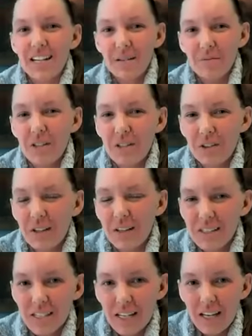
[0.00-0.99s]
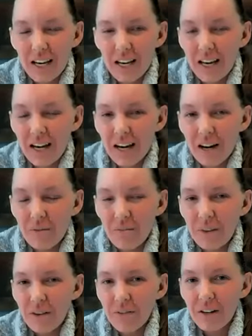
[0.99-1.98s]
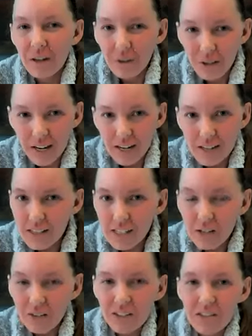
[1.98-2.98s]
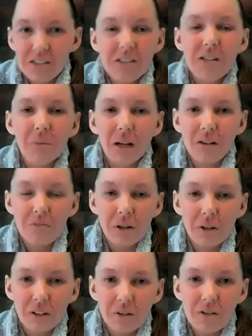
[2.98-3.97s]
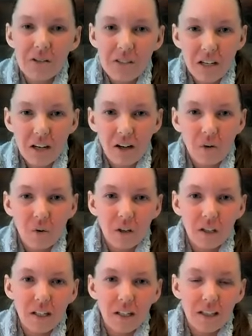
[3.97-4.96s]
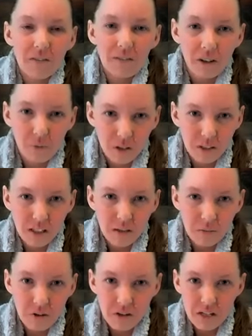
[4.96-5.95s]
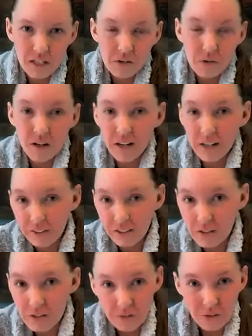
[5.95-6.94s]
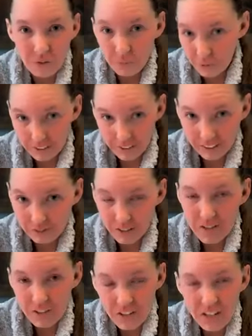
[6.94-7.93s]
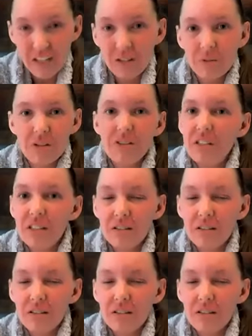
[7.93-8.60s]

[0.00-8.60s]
time to do this today. If anyone has any questions about building with D.R. Horton at the Fairwood community, or others, if you really resonated with